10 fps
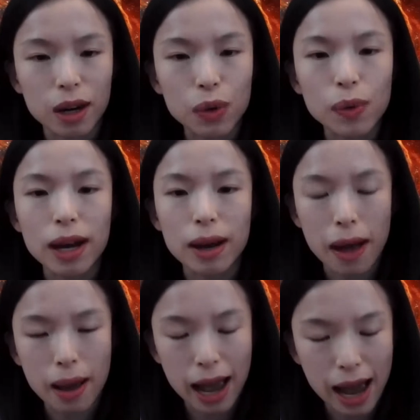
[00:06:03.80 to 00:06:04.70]
create an
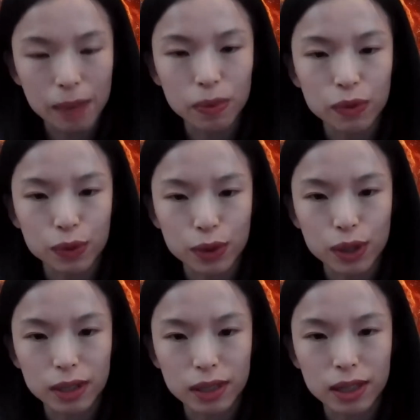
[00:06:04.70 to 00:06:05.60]
app
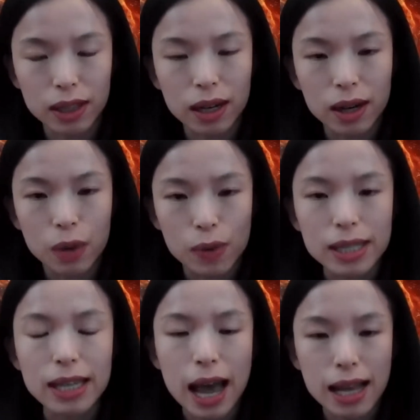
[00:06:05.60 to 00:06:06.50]
for the
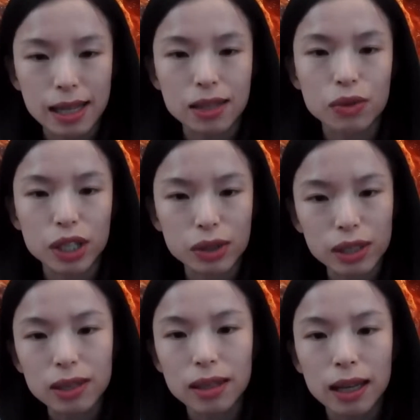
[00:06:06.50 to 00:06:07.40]
Windsor Essex region.